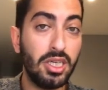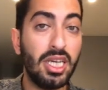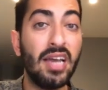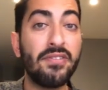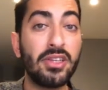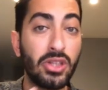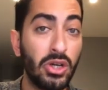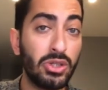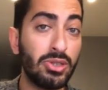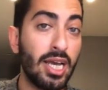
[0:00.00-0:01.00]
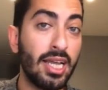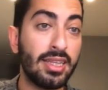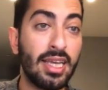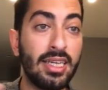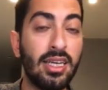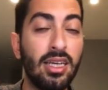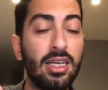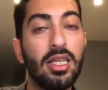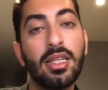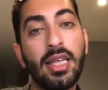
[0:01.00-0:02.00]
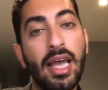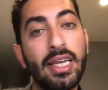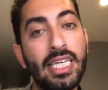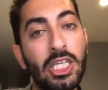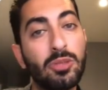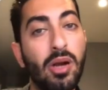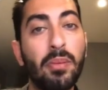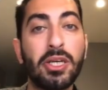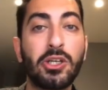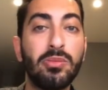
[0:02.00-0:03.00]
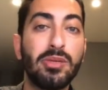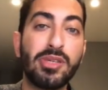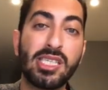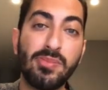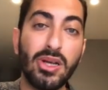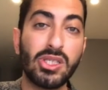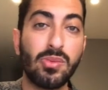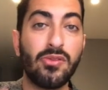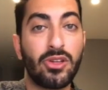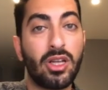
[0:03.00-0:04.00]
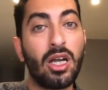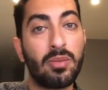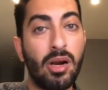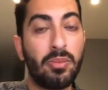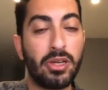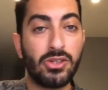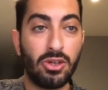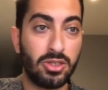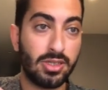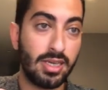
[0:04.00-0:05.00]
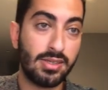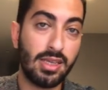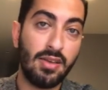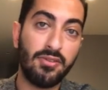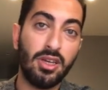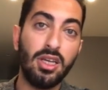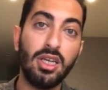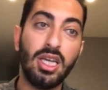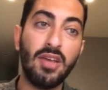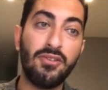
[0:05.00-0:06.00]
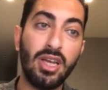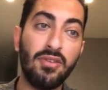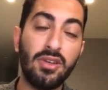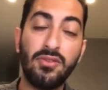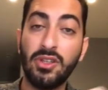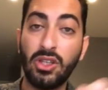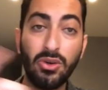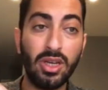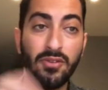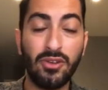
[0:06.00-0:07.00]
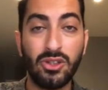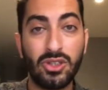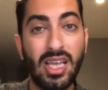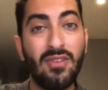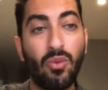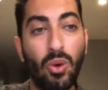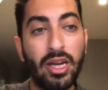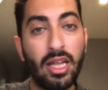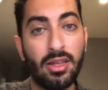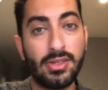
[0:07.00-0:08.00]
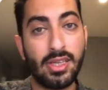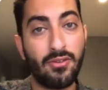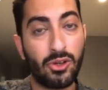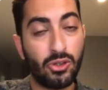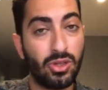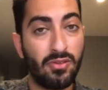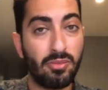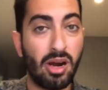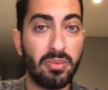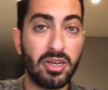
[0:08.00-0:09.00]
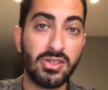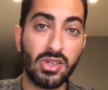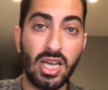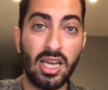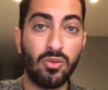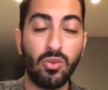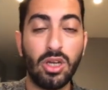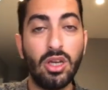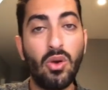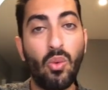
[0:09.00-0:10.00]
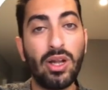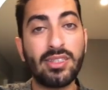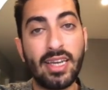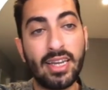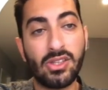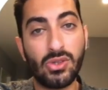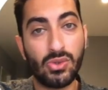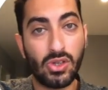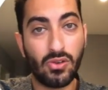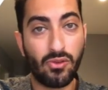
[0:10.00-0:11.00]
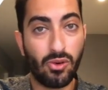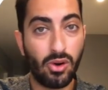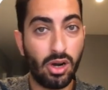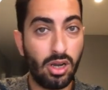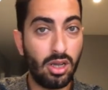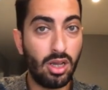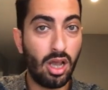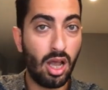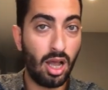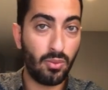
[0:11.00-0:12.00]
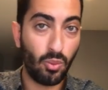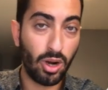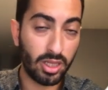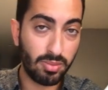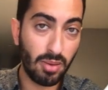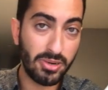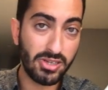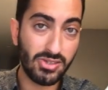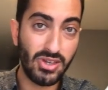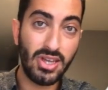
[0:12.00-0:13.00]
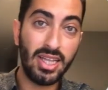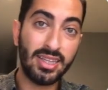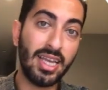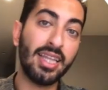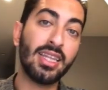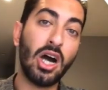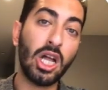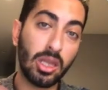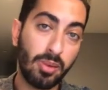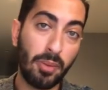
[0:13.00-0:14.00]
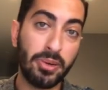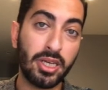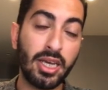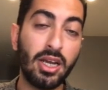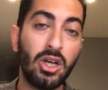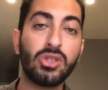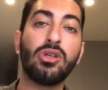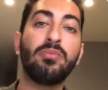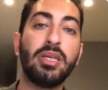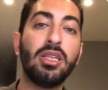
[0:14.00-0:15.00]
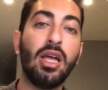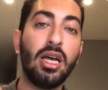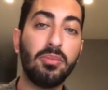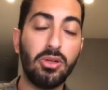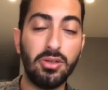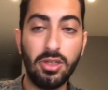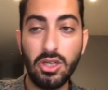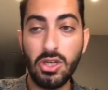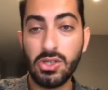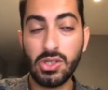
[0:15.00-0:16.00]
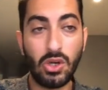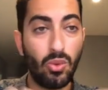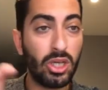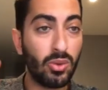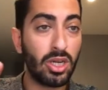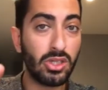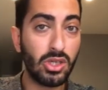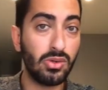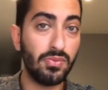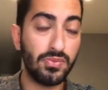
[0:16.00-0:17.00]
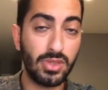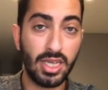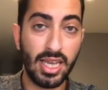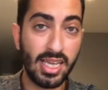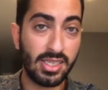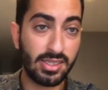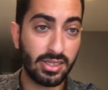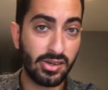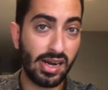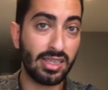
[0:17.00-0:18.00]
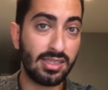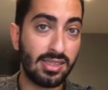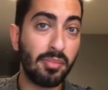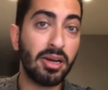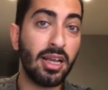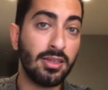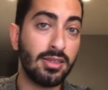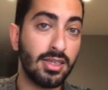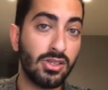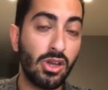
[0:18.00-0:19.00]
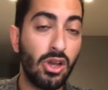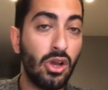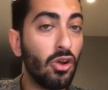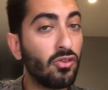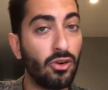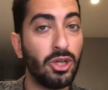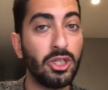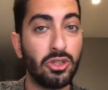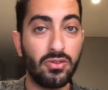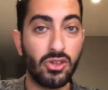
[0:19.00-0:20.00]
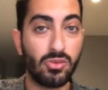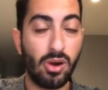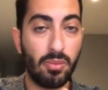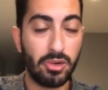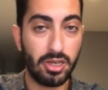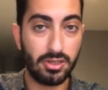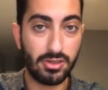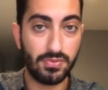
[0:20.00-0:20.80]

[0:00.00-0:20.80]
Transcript: If you don't do that, then each property could be responsible for the other property. So let's just say if you just have one LLC for two different properties and one tenant sues you for one of the properties, then the other property can also be liable. So what you want to do is create separate entities for each of those properties.